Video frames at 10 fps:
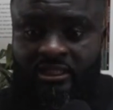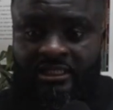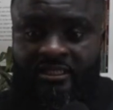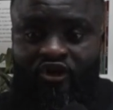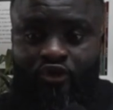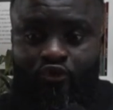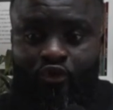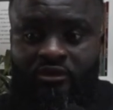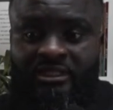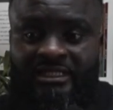He didn't
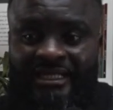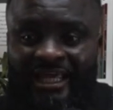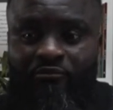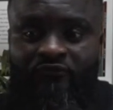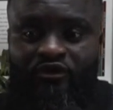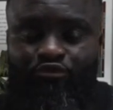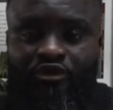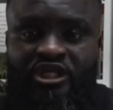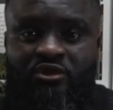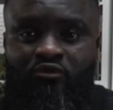know the name of the
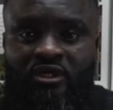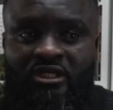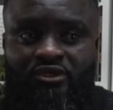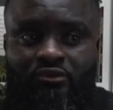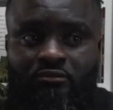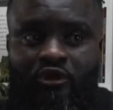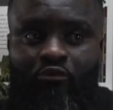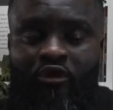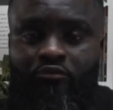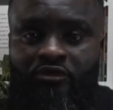book he wanted to come up